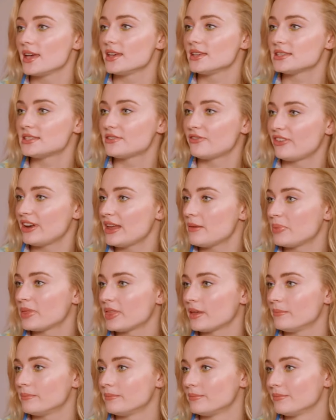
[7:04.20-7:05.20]
for not
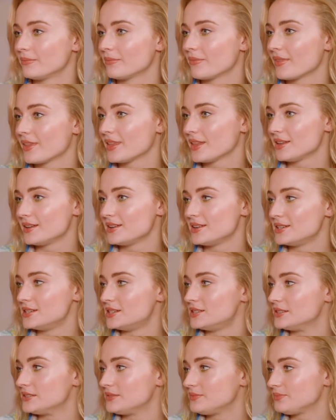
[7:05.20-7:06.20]
being as cool as she's
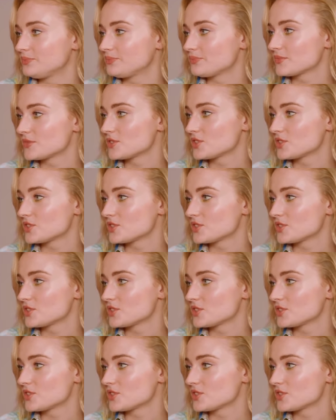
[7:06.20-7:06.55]
pretending.